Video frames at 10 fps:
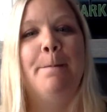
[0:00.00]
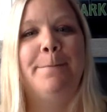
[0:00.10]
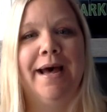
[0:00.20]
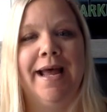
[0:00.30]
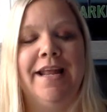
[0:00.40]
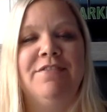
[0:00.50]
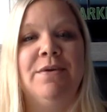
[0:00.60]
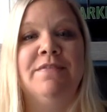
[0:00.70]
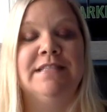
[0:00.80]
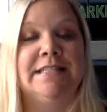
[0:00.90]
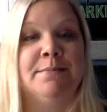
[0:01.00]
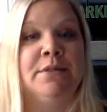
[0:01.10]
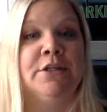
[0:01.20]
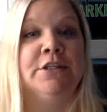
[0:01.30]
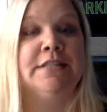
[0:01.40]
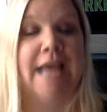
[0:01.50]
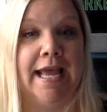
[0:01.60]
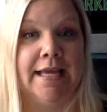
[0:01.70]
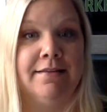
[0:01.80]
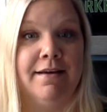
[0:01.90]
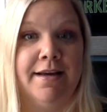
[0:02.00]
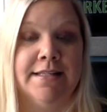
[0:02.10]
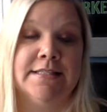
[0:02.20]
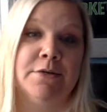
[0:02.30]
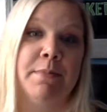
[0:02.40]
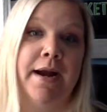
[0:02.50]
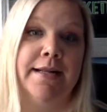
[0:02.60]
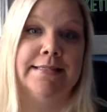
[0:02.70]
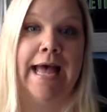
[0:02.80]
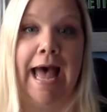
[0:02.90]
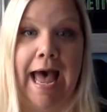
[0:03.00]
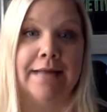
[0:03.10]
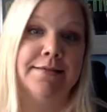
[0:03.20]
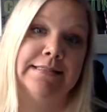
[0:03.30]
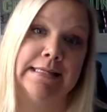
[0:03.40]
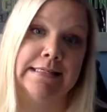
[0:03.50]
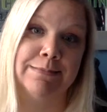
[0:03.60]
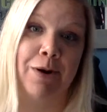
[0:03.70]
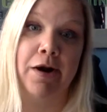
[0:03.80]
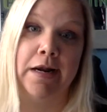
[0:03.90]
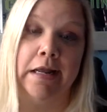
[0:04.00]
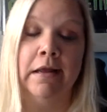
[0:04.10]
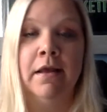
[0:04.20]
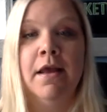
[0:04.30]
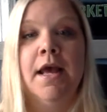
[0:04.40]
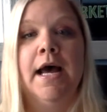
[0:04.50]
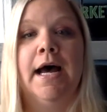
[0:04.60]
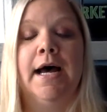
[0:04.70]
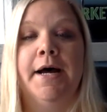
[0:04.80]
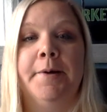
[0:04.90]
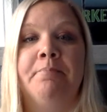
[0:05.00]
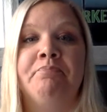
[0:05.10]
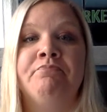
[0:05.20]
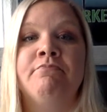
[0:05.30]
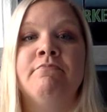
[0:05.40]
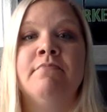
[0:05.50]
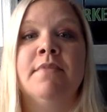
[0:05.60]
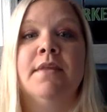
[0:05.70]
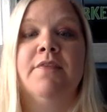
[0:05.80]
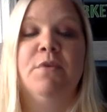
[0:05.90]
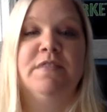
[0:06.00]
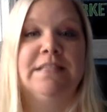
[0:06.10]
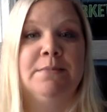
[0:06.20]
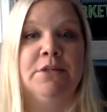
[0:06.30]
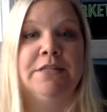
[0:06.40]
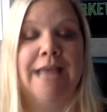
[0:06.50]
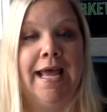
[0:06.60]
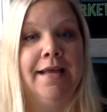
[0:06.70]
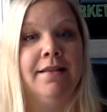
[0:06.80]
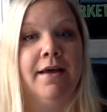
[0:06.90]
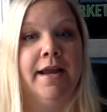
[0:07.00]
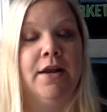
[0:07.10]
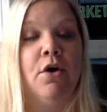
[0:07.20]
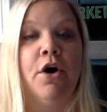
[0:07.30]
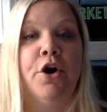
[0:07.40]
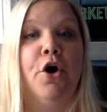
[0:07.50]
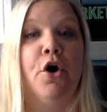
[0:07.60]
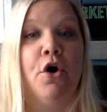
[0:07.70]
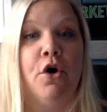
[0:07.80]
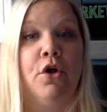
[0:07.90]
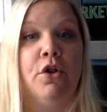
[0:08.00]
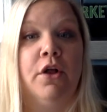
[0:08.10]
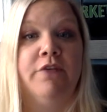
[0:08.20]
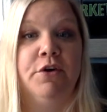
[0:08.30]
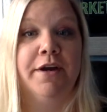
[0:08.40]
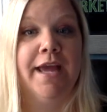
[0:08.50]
But if you have a similar tagline, so mine is at Cinis Marketing, if you have a similar tagline on all of your